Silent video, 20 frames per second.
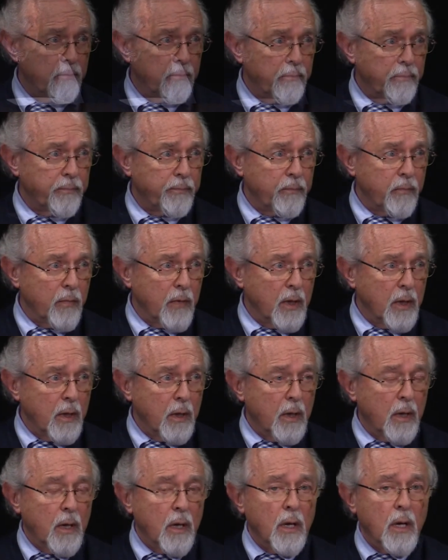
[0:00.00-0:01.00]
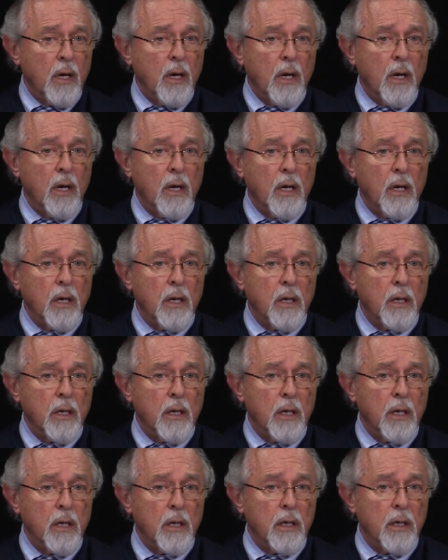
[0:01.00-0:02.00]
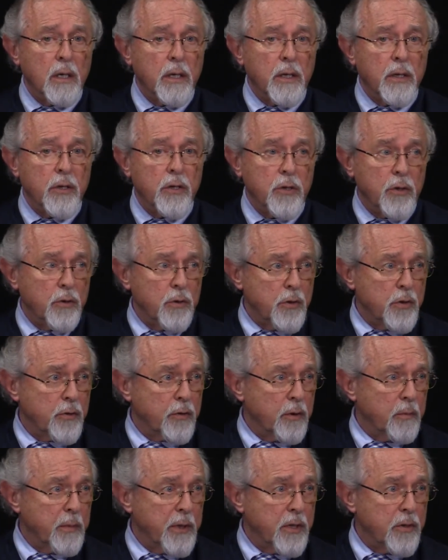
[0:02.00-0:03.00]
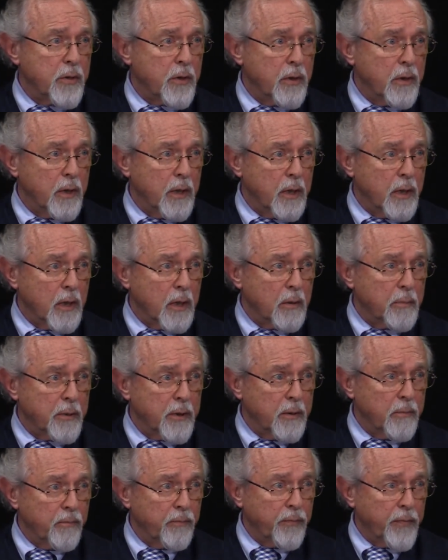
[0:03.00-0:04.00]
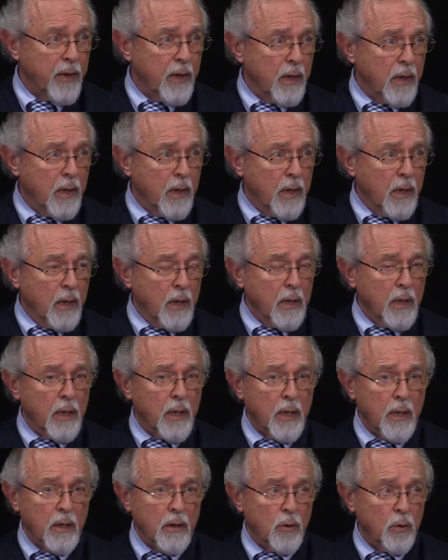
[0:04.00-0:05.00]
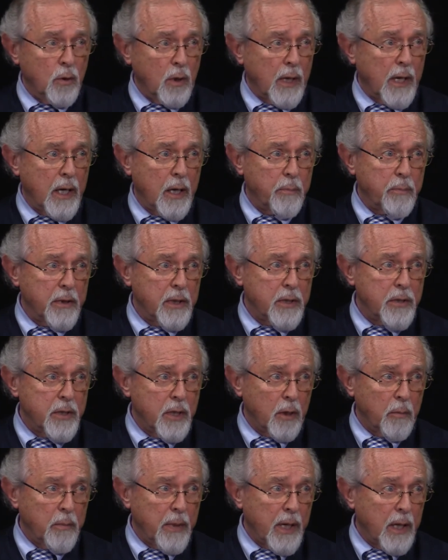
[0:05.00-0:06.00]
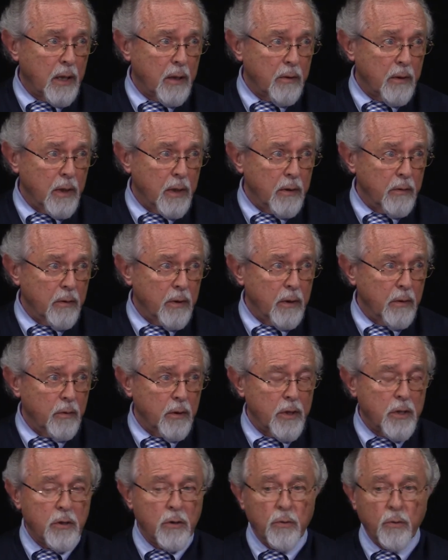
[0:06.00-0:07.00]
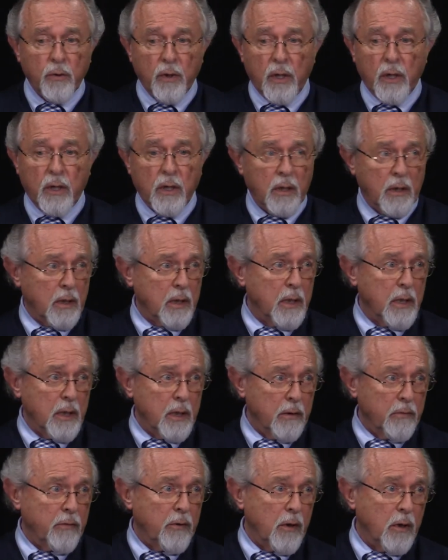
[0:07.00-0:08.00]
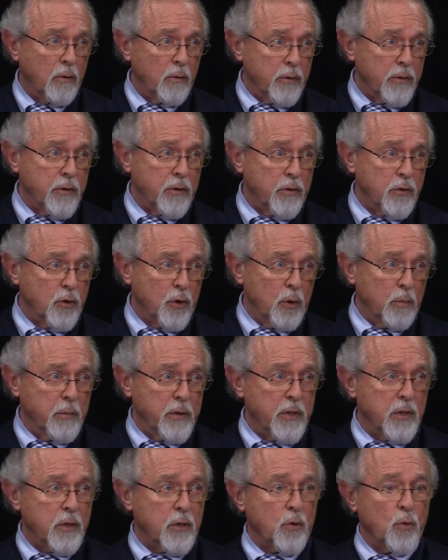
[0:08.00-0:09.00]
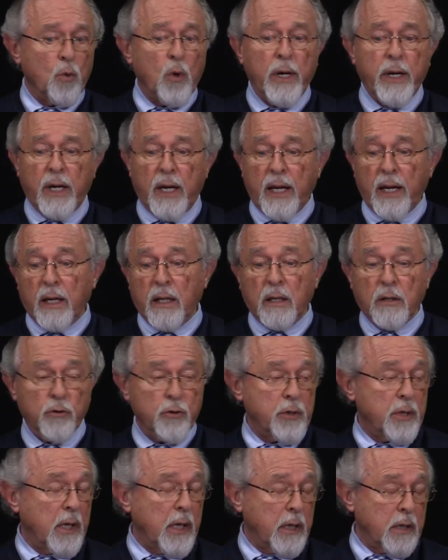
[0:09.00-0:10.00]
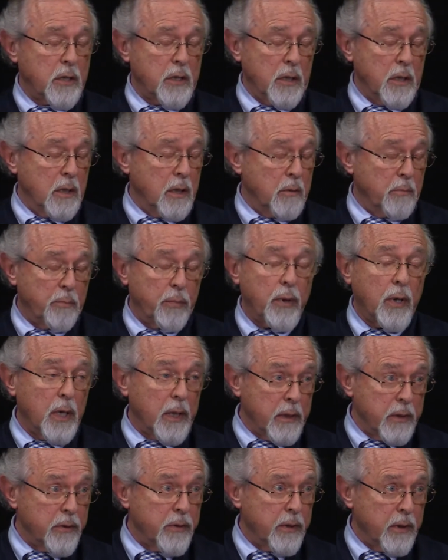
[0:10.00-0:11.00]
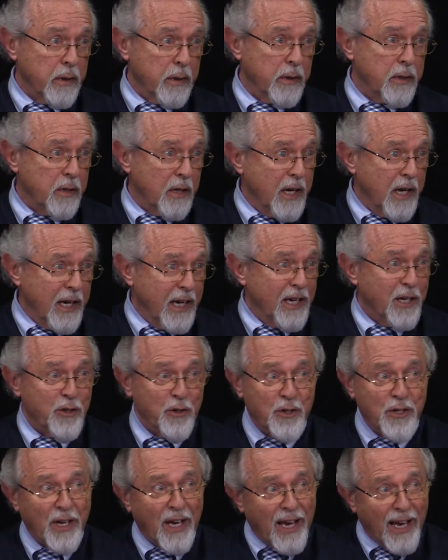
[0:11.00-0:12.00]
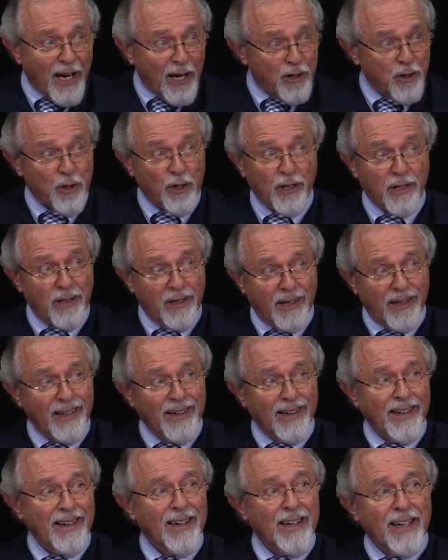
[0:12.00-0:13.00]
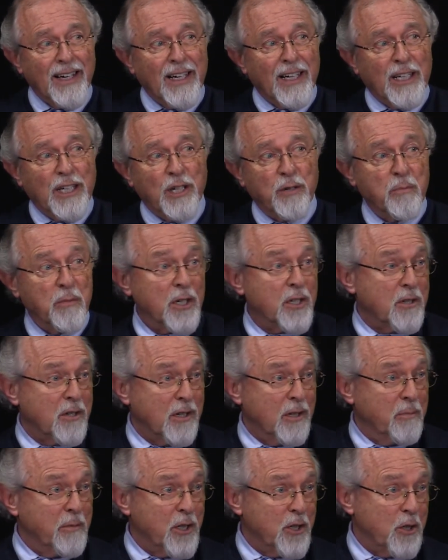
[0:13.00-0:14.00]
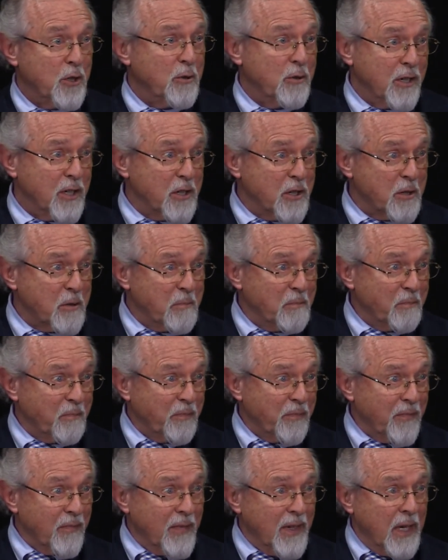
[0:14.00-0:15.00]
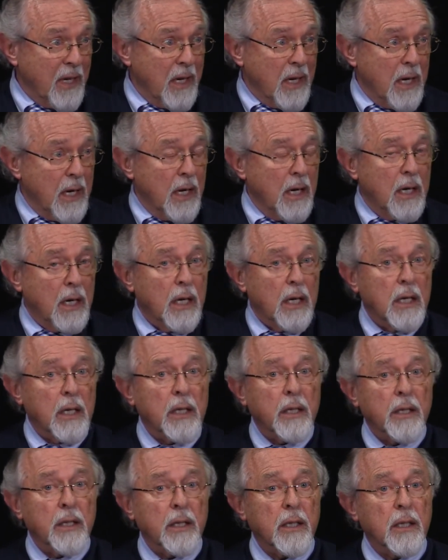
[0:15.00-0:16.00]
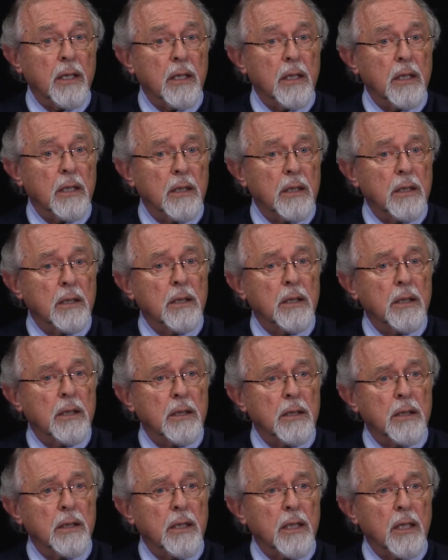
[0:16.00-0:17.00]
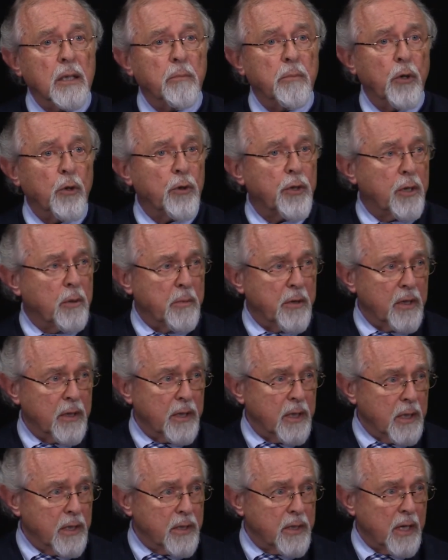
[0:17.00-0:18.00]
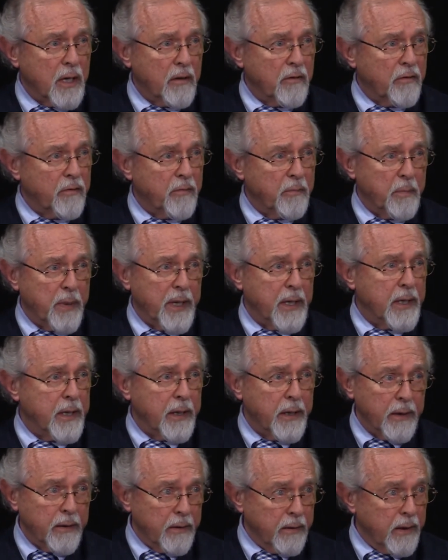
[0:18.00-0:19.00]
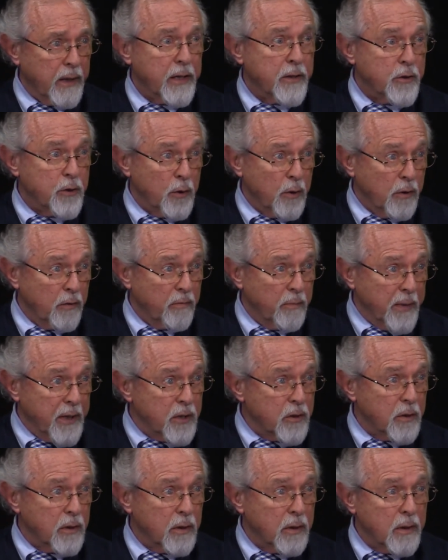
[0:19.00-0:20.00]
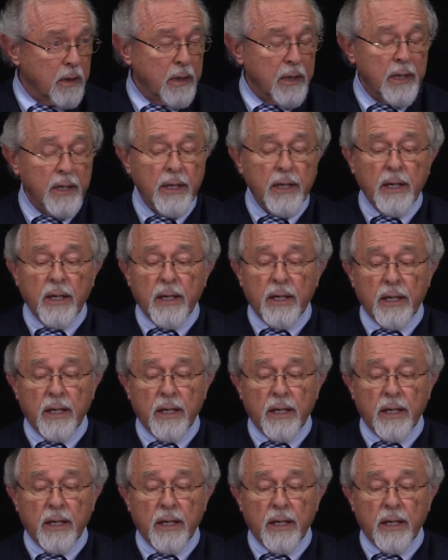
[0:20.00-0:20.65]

Mm and uh, Jews from Eastern Europe that our whole capitalistic background, which we kind of always assume is white Anglo-Saxon and Protestant, mm. is mm-hmm. actually mm. uh, Muslim and Jewish. And, uh, and that both communities have been here, as you have mentioned, mm-hmm.